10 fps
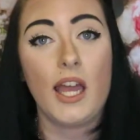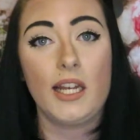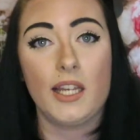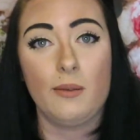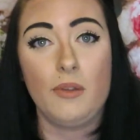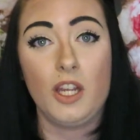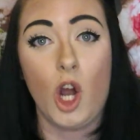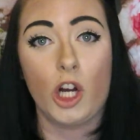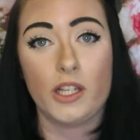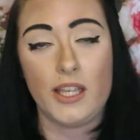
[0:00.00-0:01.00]
I had like a mini
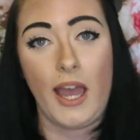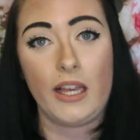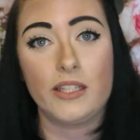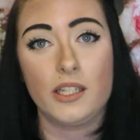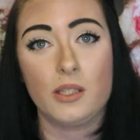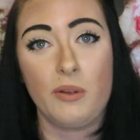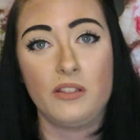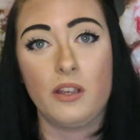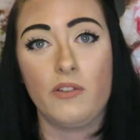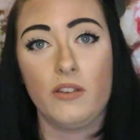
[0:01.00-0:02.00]
heart attack because I just
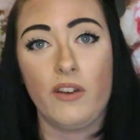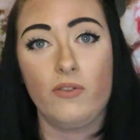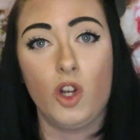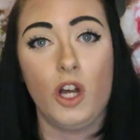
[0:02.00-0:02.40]
spent seventy-five